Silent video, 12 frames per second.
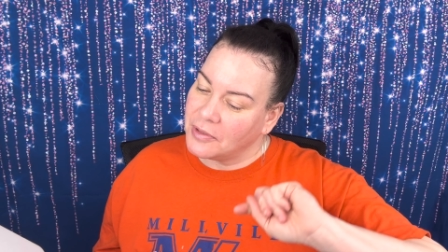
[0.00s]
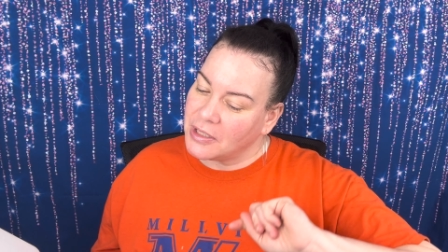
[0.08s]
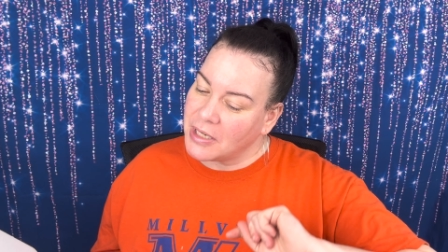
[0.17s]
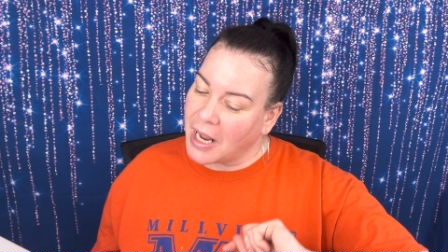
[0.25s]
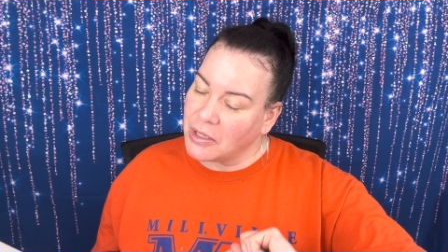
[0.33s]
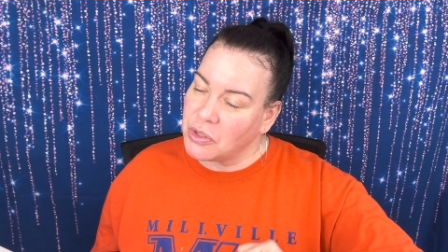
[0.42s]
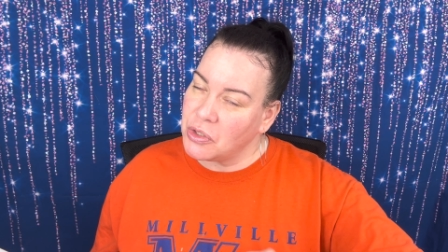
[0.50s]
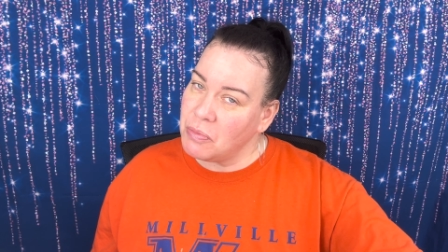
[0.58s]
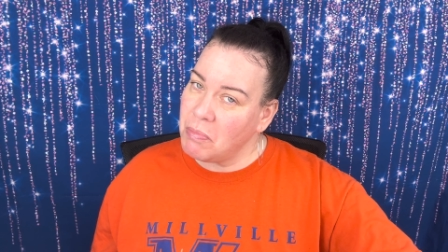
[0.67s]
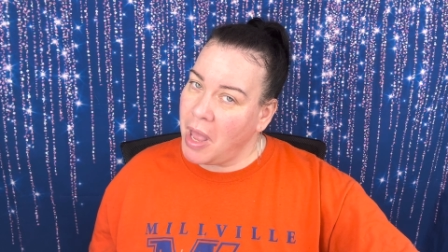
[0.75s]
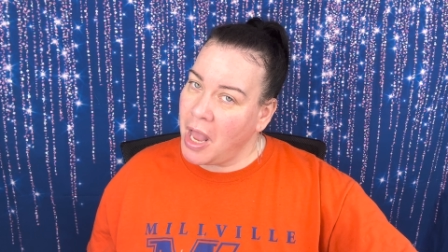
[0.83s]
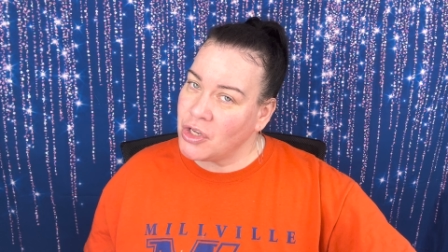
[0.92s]
Not too
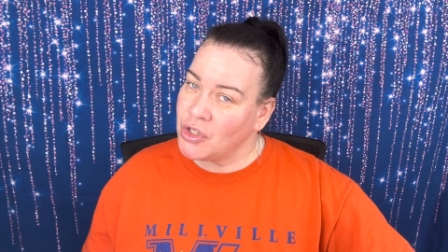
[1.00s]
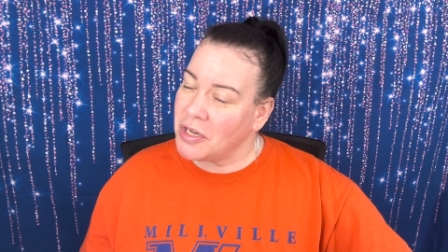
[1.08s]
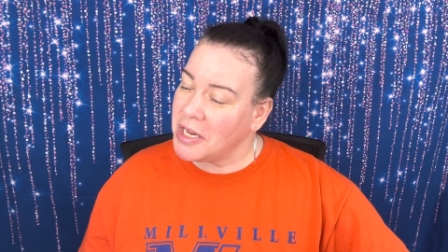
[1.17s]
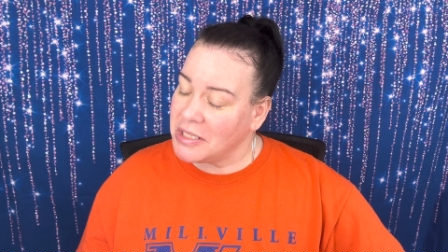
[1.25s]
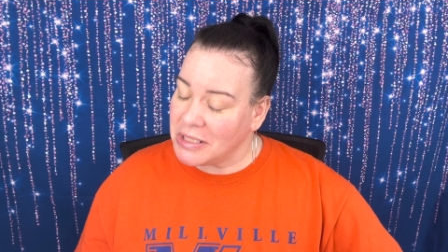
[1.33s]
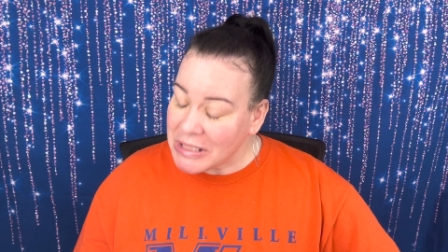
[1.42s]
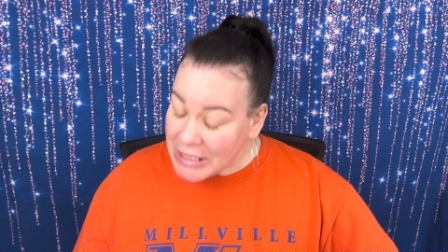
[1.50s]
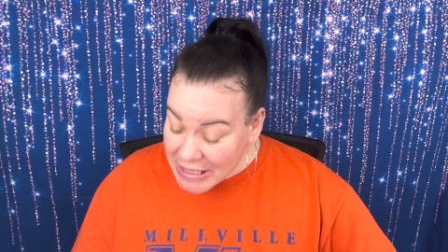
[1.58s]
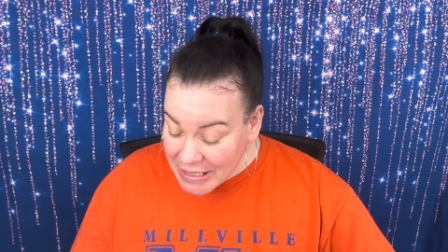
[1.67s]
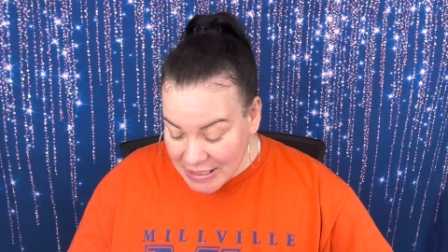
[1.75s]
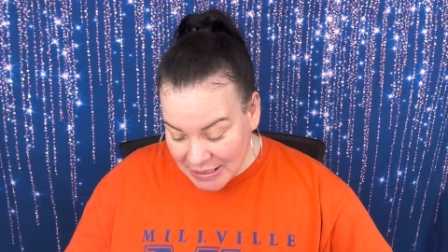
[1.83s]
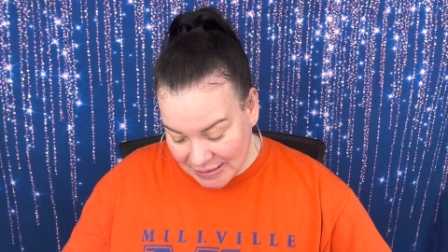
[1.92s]
much. I like to
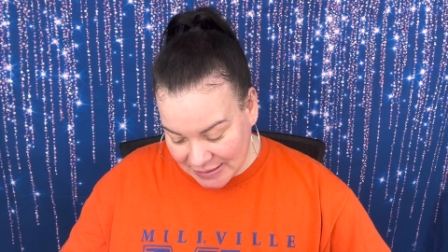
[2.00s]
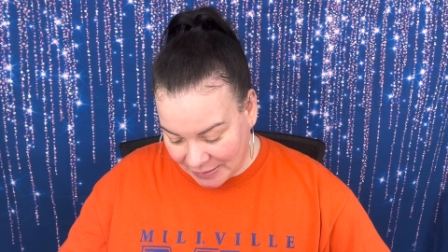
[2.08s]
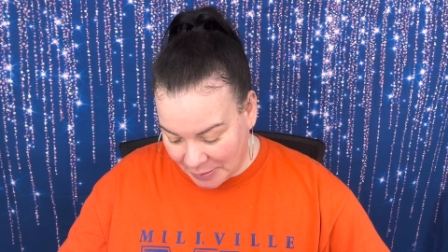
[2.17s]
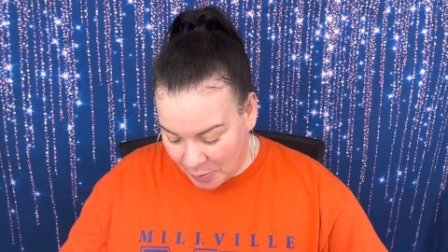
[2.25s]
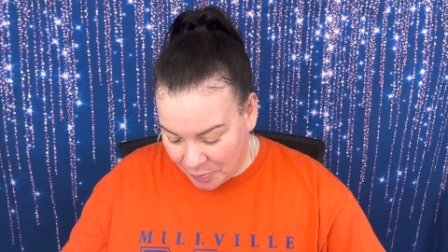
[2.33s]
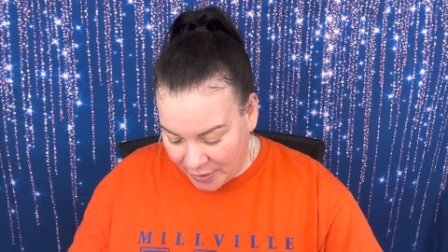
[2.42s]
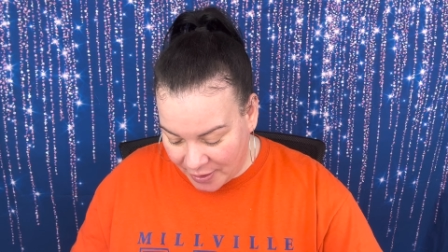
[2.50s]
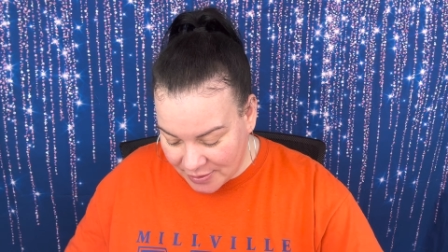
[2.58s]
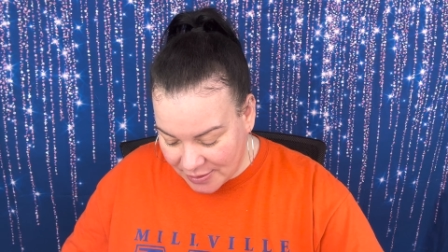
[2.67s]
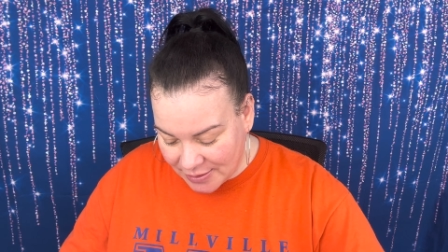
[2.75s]
tease a little bit.